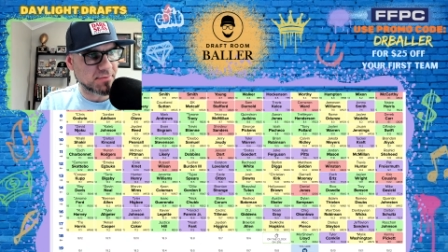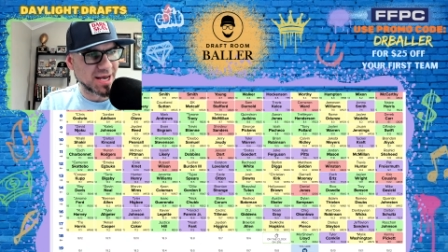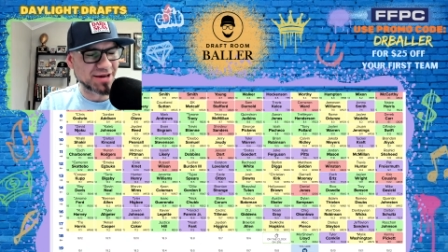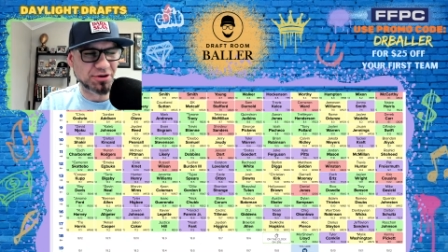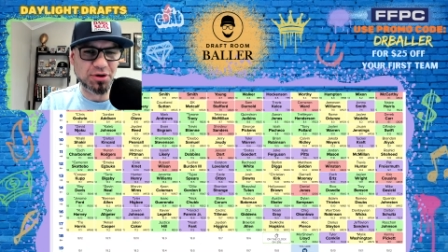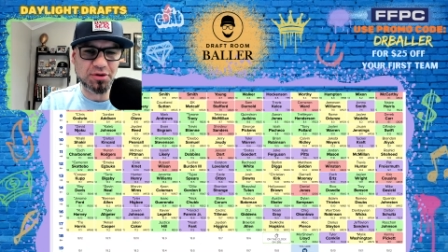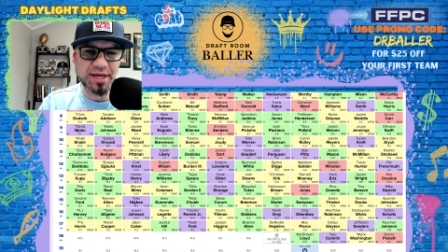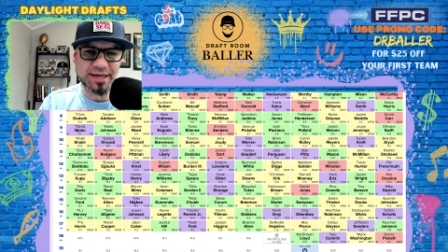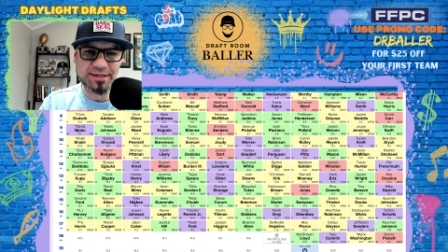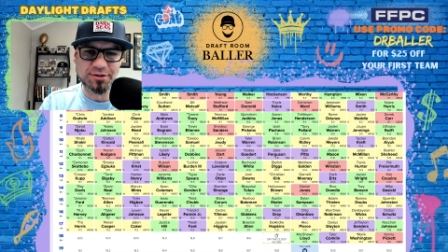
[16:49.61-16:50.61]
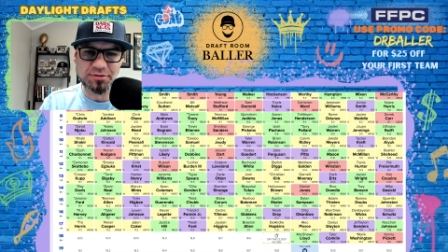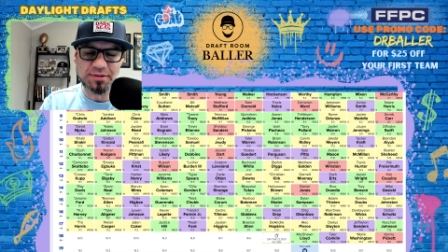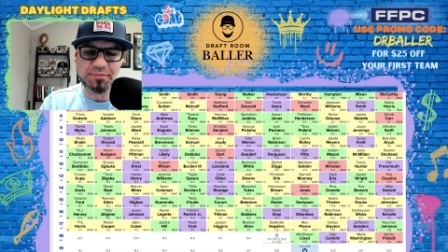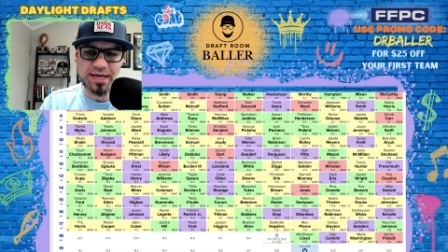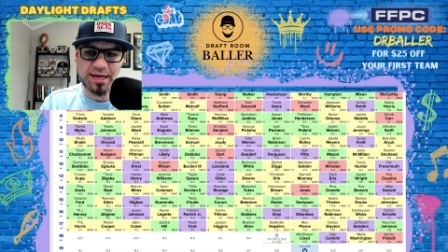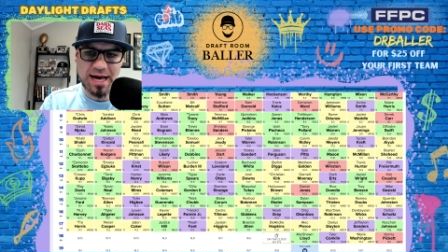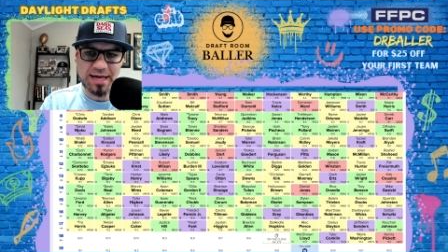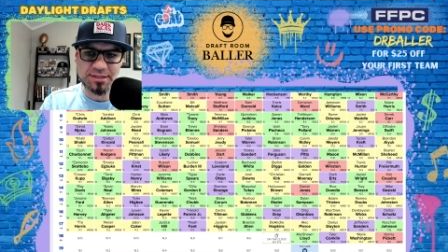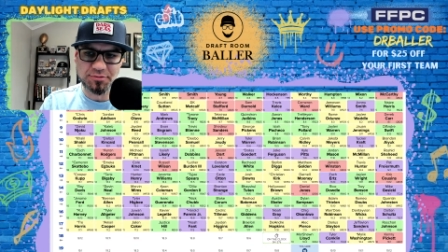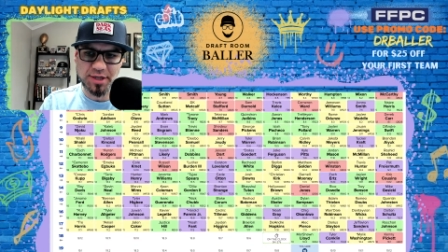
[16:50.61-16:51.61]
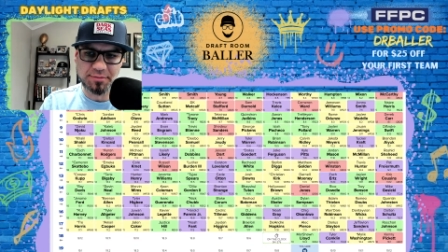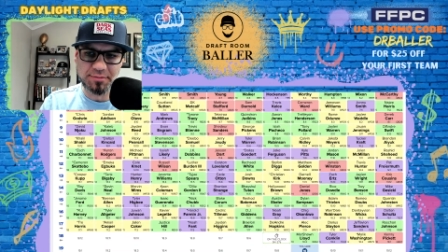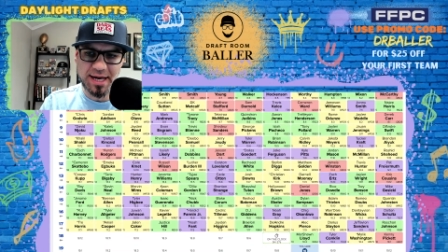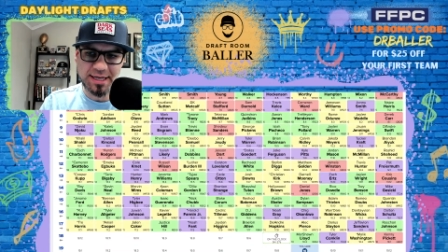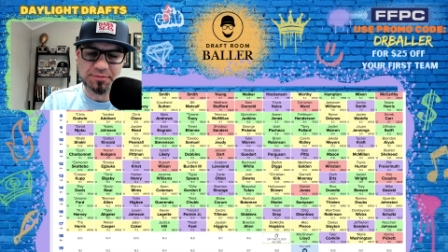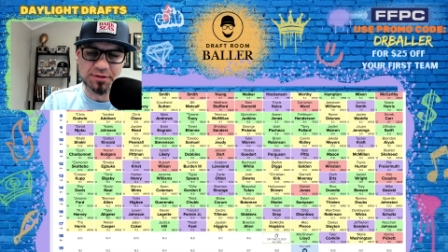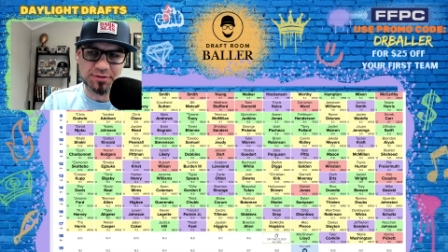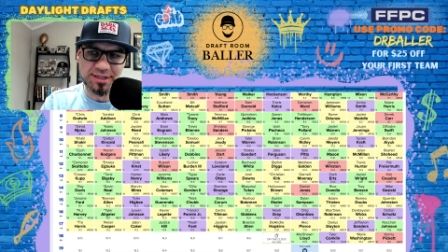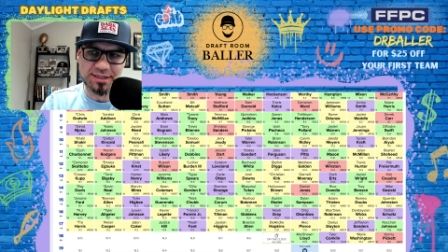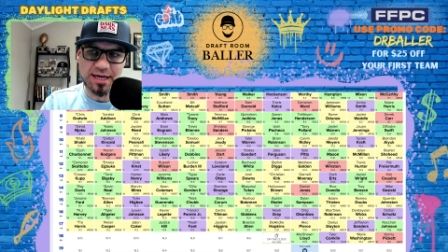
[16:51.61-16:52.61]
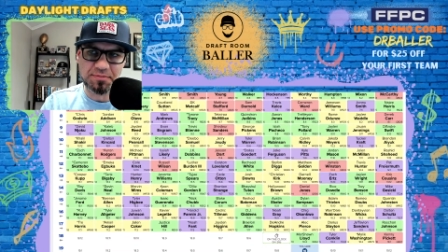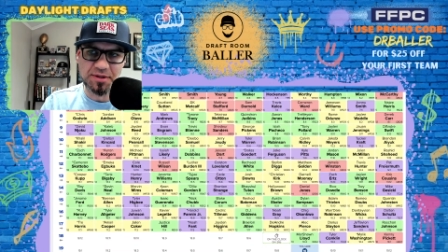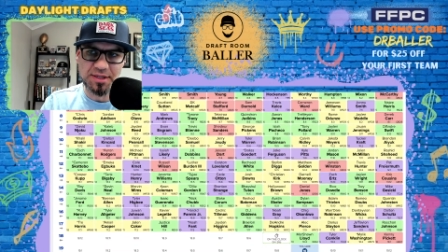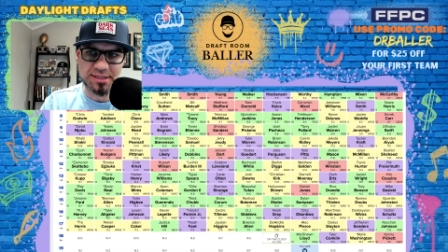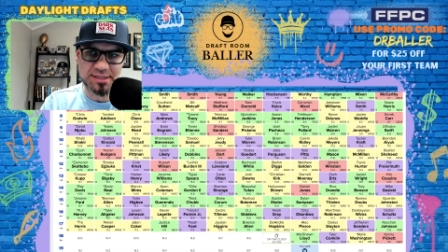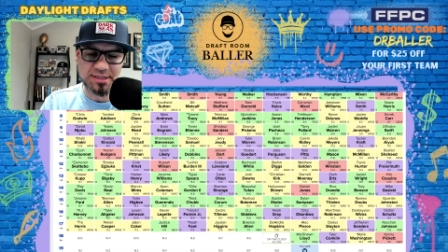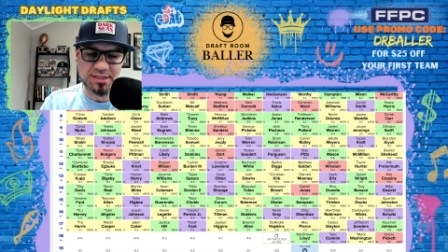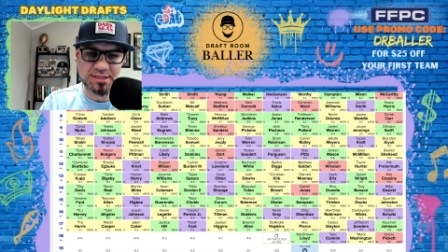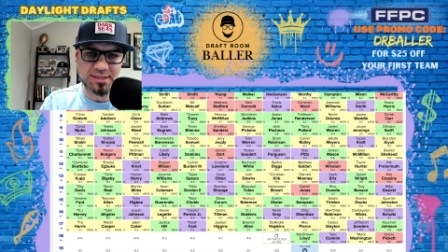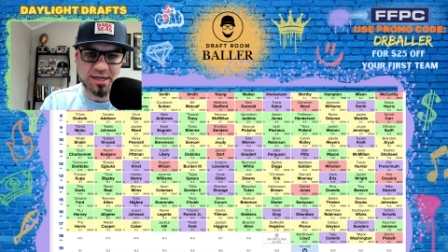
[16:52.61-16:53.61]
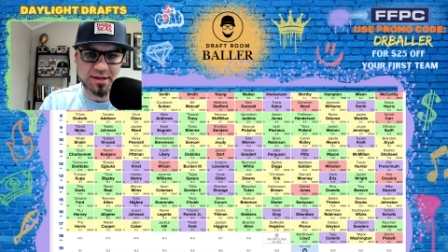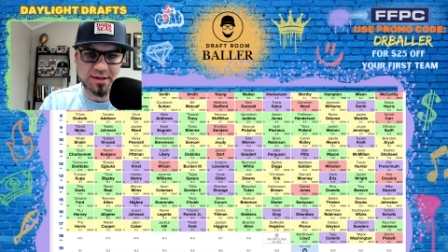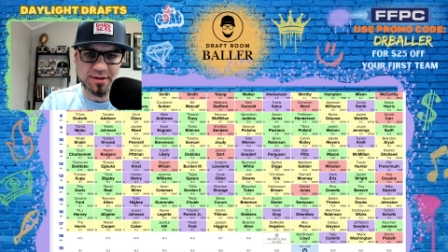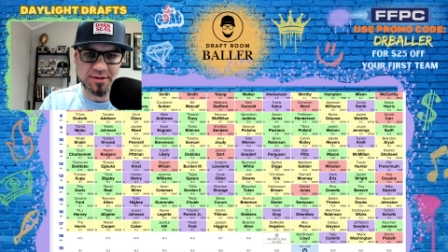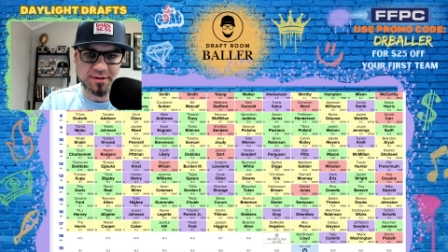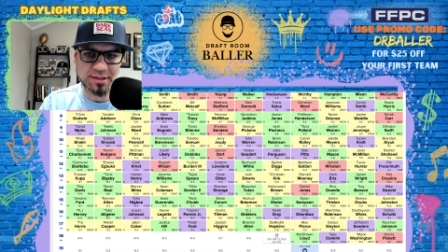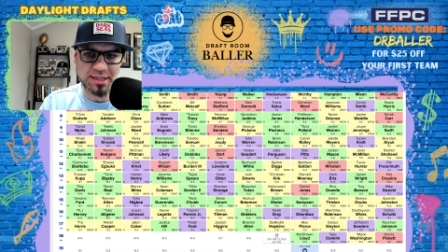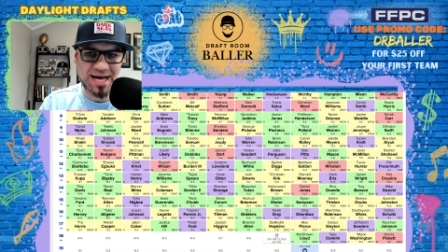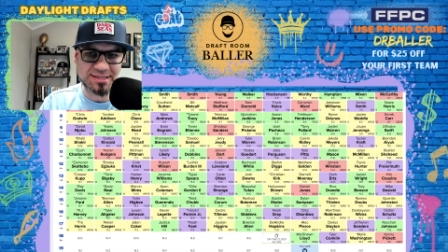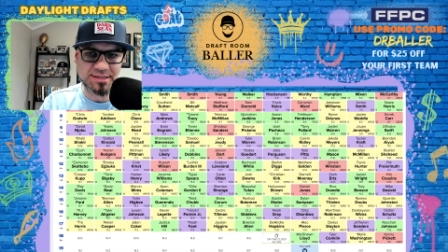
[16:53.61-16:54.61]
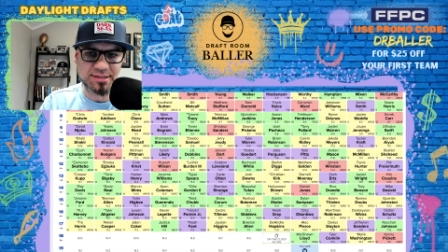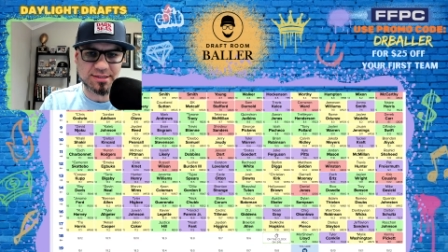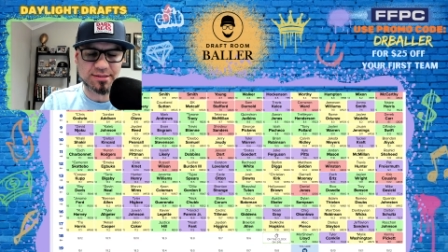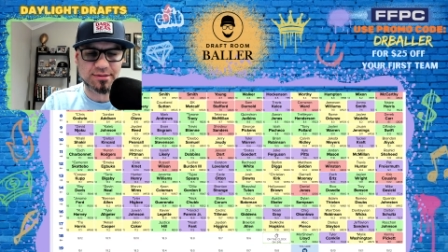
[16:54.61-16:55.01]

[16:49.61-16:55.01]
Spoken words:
I don't know that Green Bay adds a running back. I mean, with the depth of this class, it's